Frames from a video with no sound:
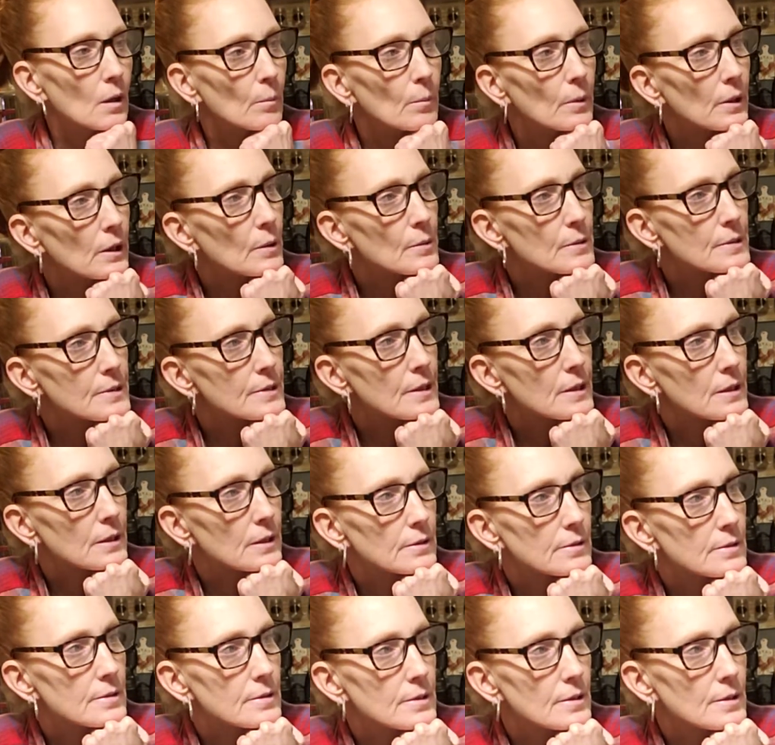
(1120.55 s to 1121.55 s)
But I was
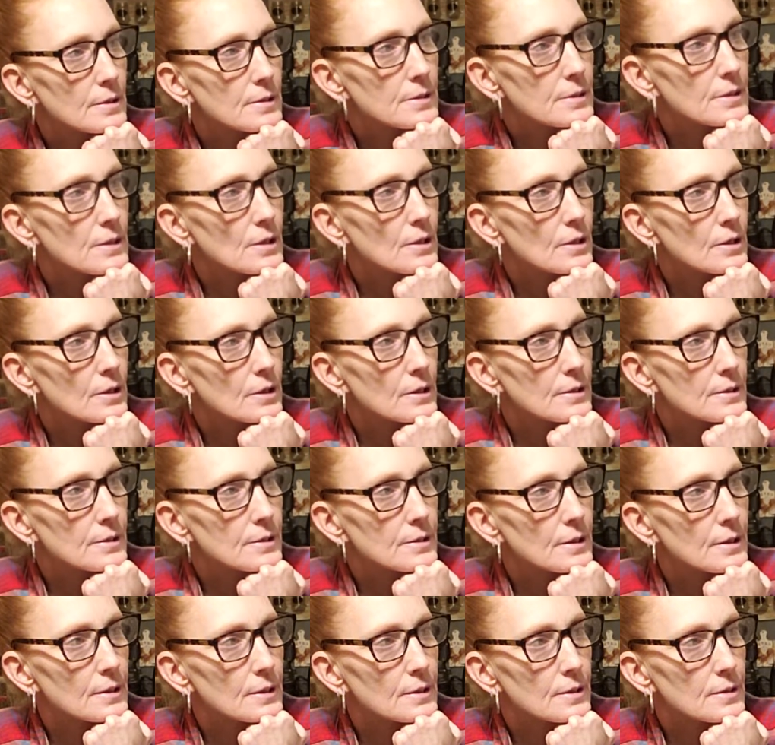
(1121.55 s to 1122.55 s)
thinking 6 here and
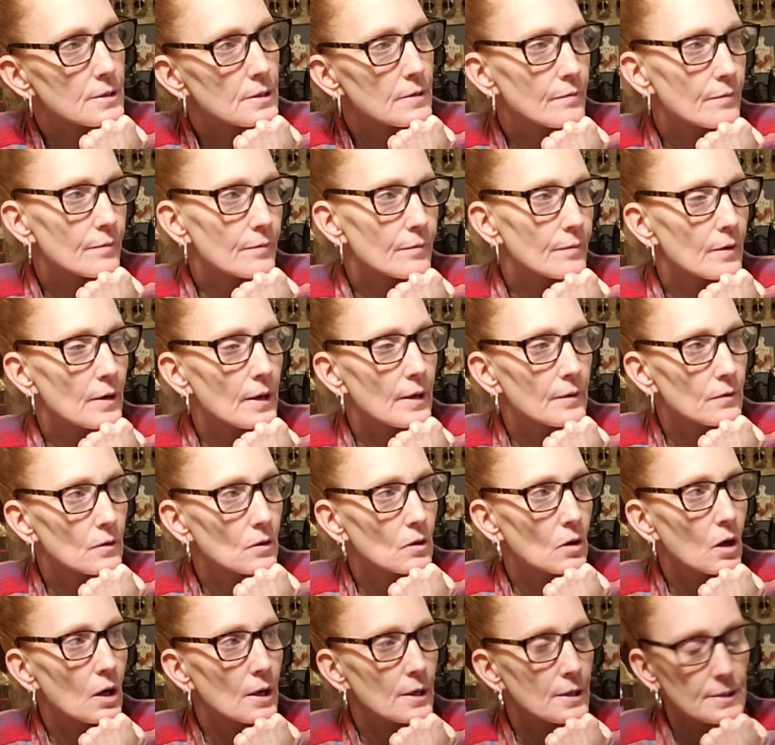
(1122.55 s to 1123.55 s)
6 at the
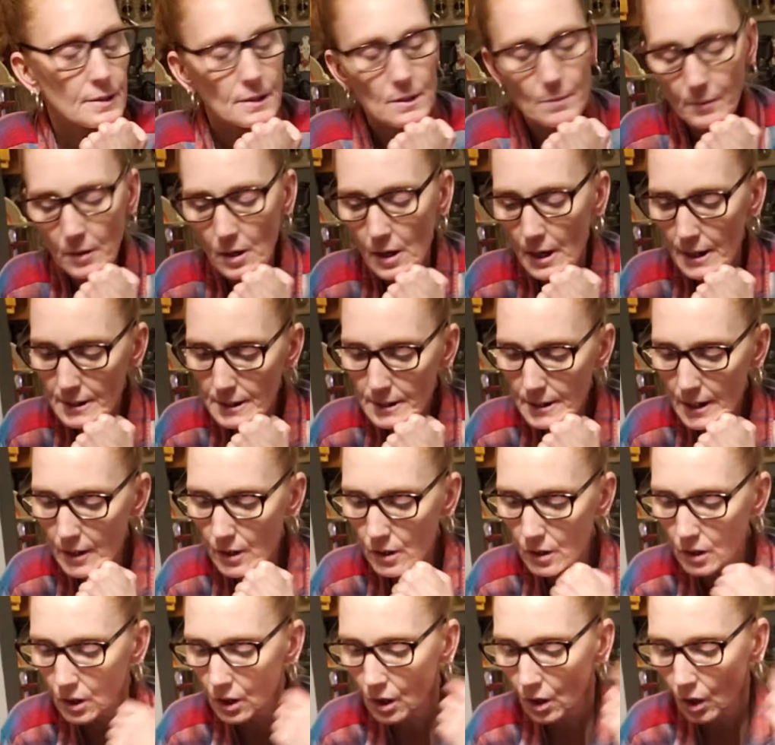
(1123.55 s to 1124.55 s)
garden supply
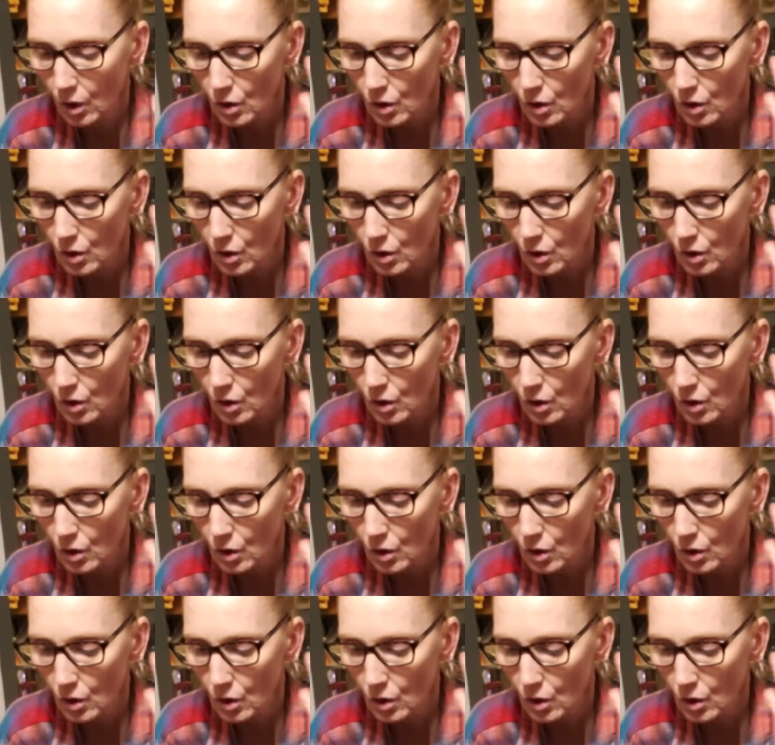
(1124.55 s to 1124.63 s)
center.